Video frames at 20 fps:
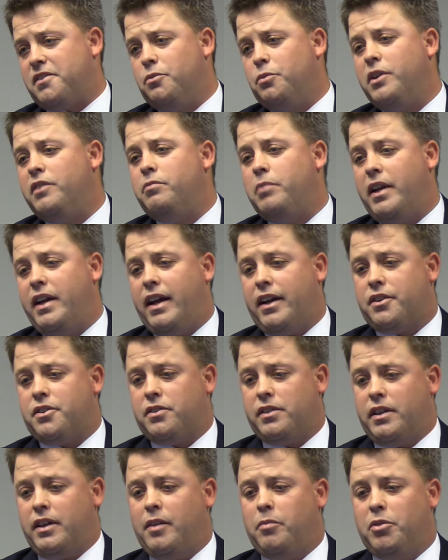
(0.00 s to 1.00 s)
and we've been
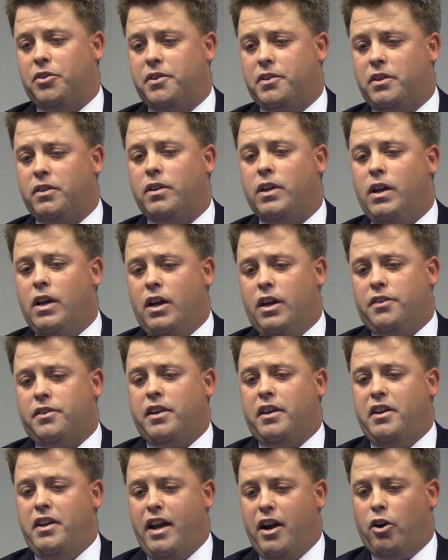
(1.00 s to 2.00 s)
actually able to
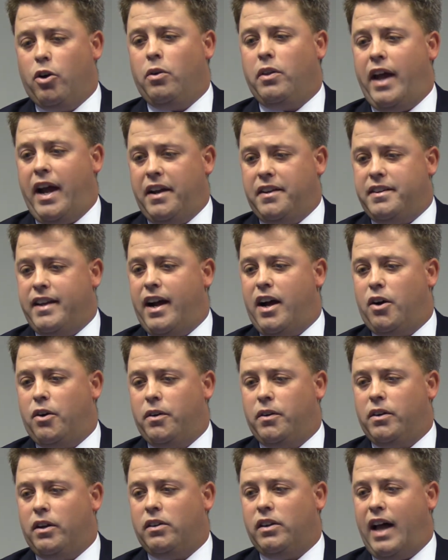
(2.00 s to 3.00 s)
narrow that
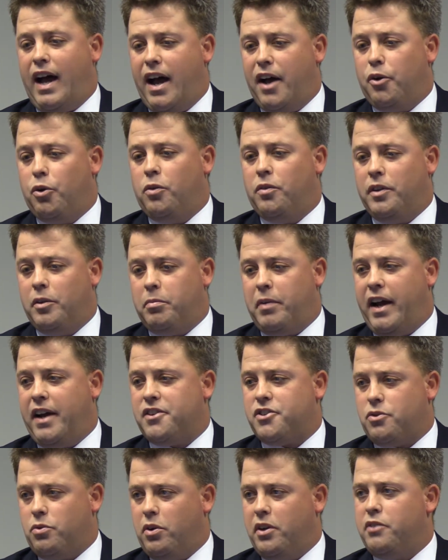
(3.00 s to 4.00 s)
down a lot over the
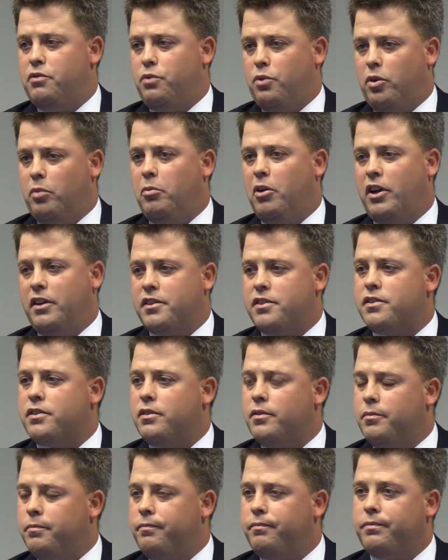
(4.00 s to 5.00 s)
past 24 months.
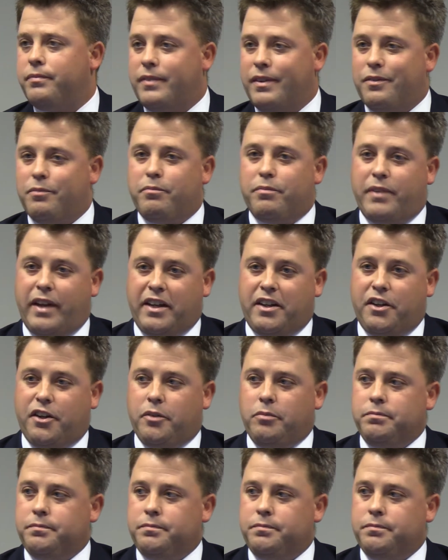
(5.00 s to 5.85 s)
Thank you.